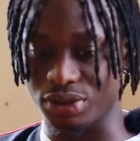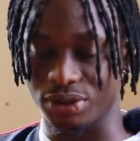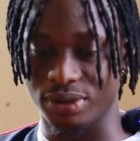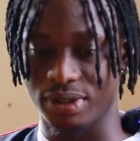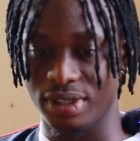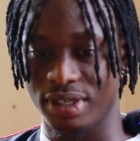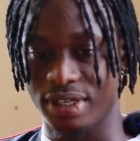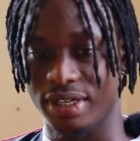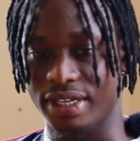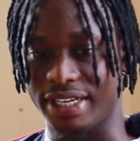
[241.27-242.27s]
So
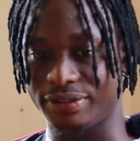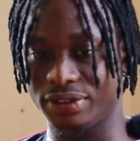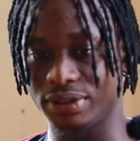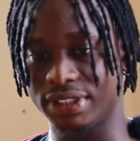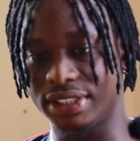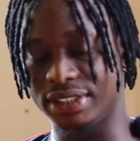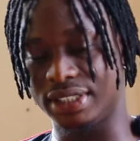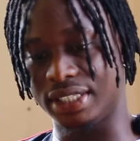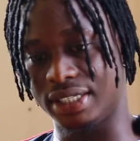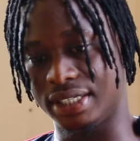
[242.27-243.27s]
I feel
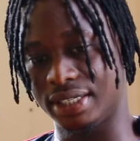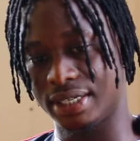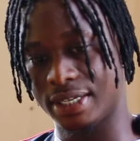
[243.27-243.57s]
said